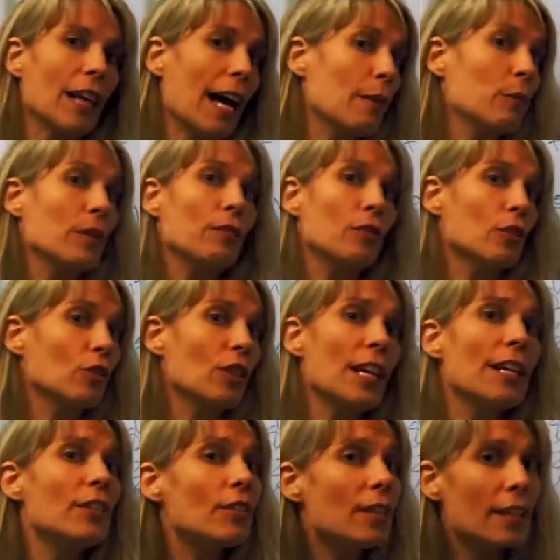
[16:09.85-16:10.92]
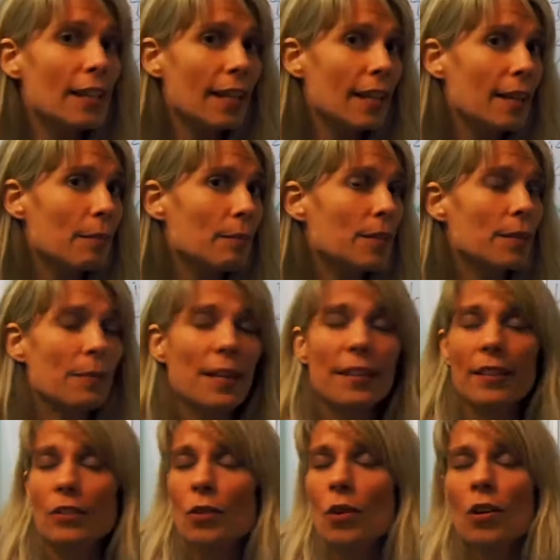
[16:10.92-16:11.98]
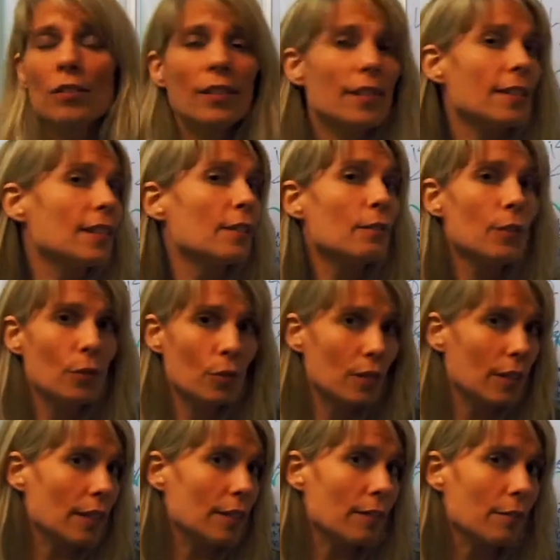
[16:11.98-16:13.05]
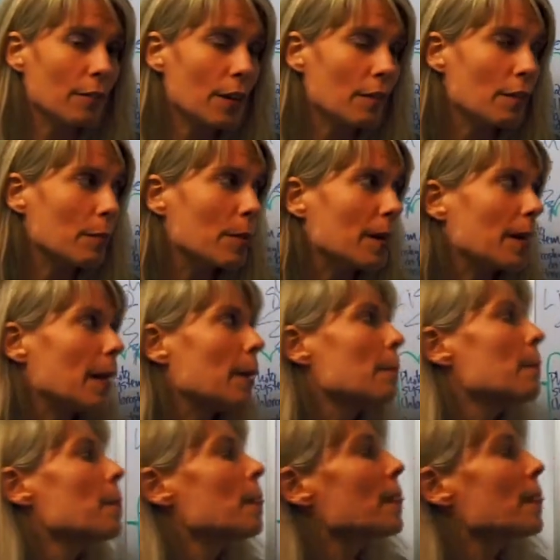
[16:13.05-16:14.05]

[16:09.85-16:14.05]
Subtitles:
I would have just changed the name to make this all less confusing for everybody.